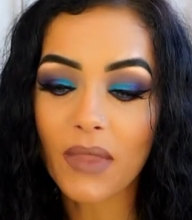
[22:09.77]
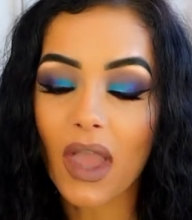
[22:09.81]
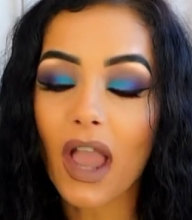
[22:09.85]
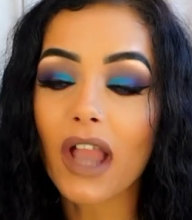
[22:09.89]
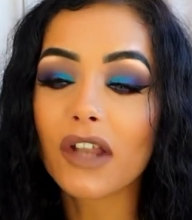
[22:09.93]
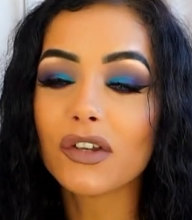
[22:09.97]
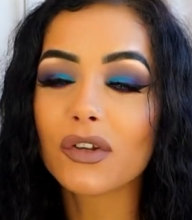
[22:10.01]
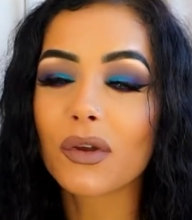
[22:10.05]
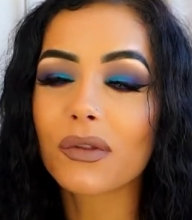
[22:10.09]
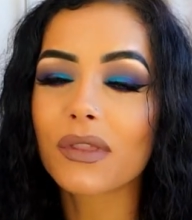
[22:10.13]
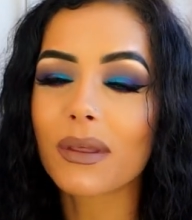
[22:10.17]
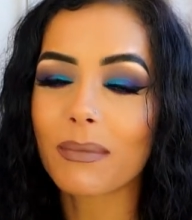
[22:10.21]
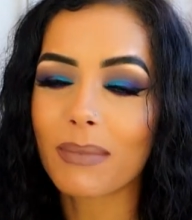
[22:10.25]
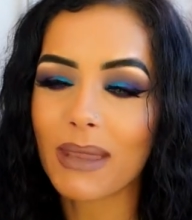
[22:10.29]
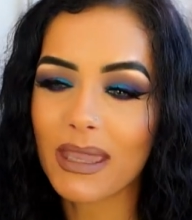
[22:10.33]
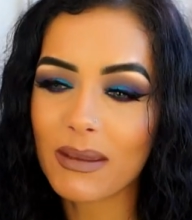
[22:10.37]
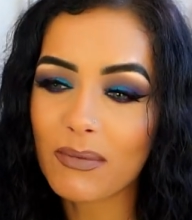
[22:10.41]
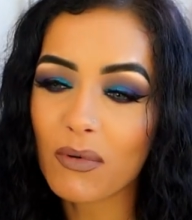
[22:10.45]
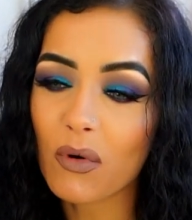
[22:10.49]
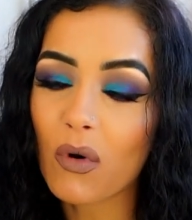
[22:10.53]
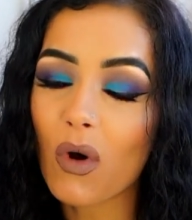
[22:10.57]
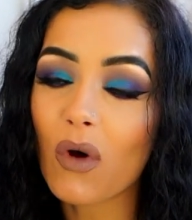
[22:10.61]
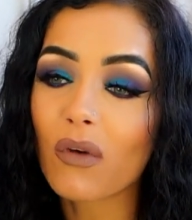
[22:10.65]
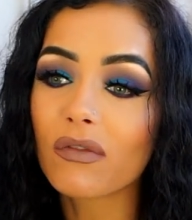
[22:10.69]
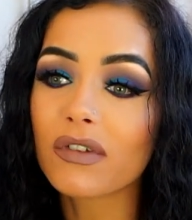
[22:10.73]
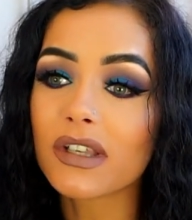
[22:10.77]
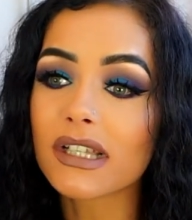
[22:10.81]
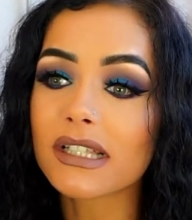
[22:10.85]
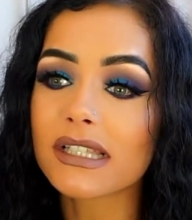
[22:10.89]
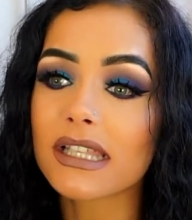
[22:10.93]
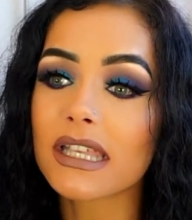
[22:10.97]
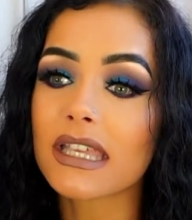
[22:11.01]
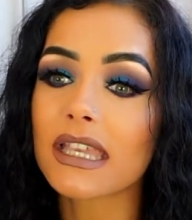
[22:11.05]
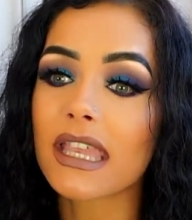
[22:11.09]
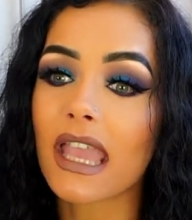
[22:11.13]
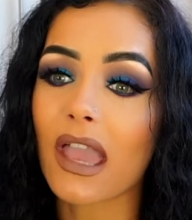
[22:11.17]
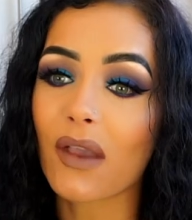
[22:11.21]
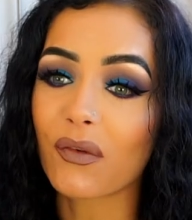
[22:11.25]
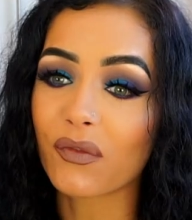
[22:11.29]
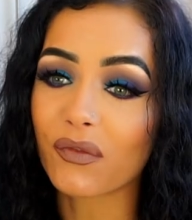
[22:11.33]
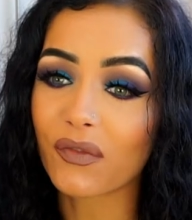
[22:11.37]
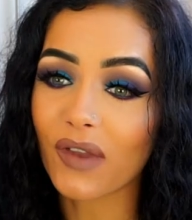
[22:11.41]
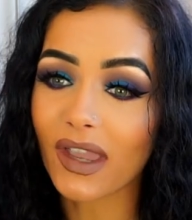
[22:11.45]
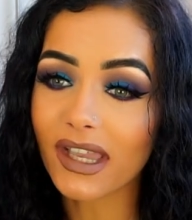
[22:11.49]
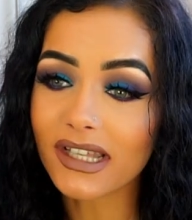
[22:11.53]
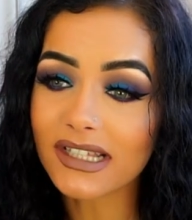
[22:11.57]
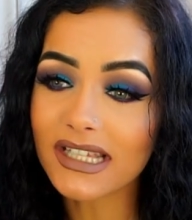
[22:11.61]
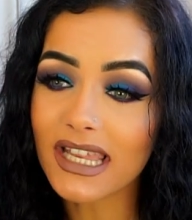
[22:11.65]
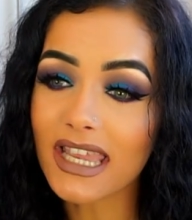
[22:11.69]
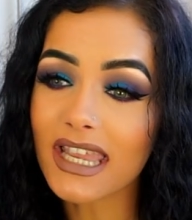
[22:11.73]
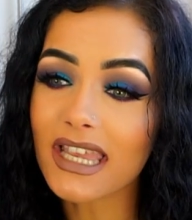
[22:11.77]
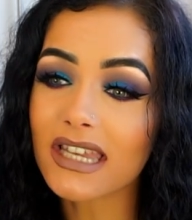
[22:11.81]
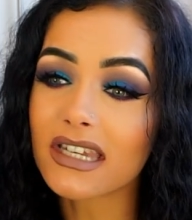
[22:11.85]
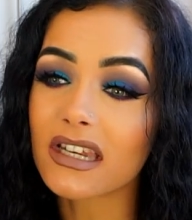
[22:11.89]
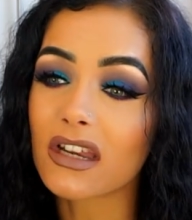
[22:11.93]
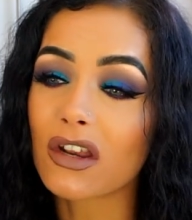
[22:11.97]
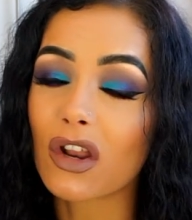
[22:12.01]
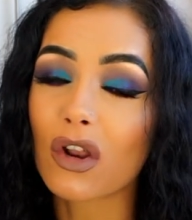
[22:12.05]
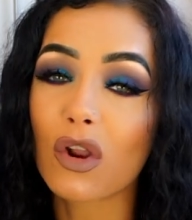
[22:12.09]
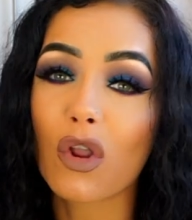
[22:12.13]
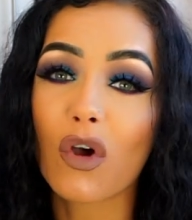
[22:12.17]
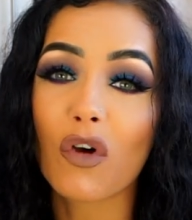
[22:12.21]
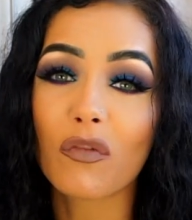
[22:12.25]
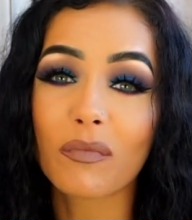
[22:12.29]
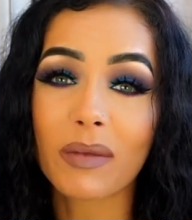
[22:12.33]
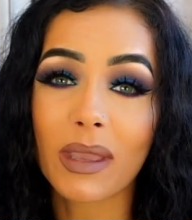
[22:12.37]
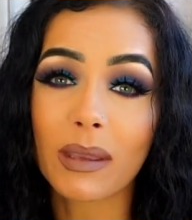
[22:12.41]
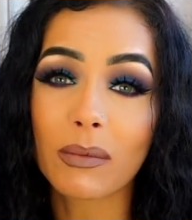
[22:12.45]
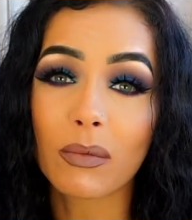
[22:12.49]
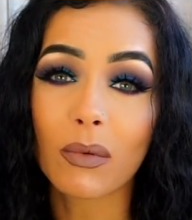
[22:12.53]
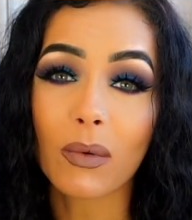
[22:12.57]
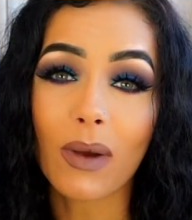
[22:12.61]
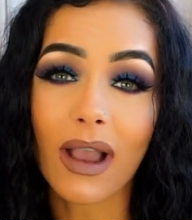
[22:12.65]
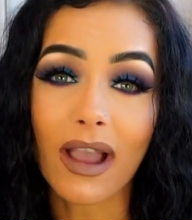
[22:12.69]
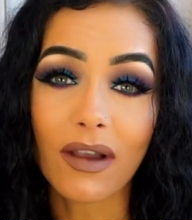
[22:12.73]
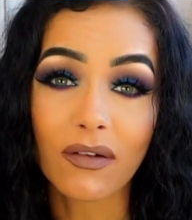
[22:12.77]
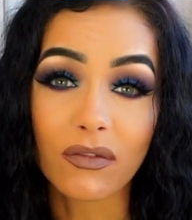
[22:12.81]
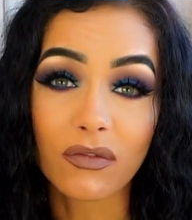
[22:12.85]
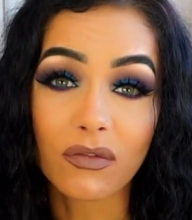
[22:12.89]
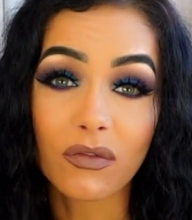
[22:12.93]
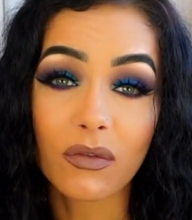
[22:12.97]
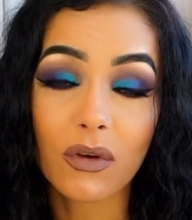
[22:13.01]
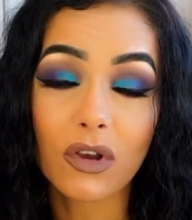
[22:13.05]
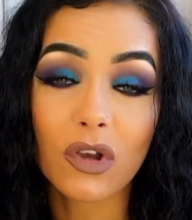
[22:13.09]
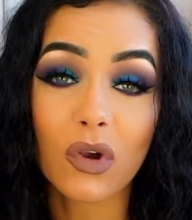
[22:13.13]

I know that people obviously get affected and a lot of people have